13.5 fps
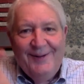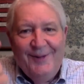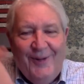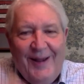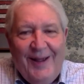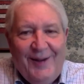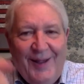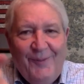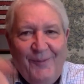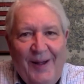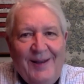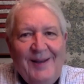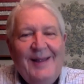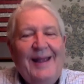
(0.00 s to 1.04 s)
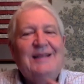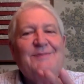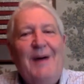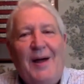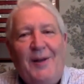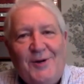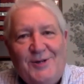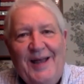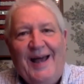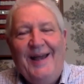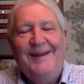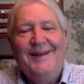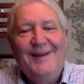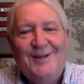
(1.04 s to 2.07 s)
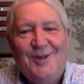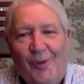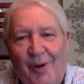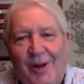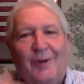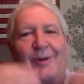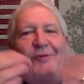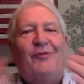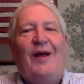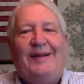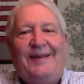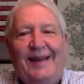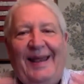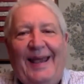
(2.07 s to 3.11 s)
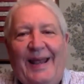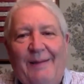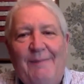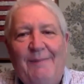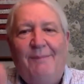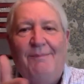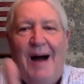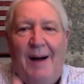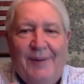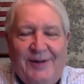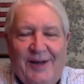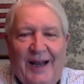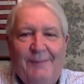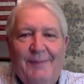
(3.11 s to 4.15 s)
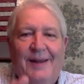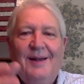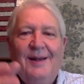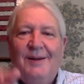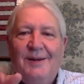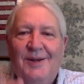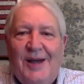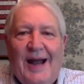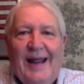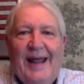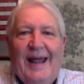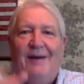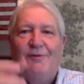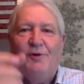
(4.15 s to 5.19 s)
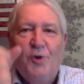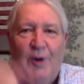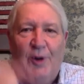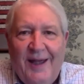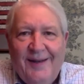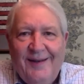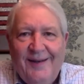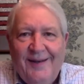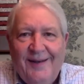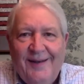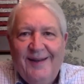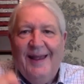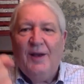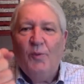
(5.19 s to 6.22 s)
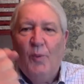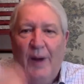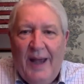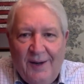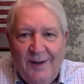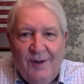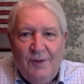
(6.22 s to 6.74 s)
Grit and wit. It's Mother's Day, so I want to reflect again on my mama telling me you got to have grit and wit.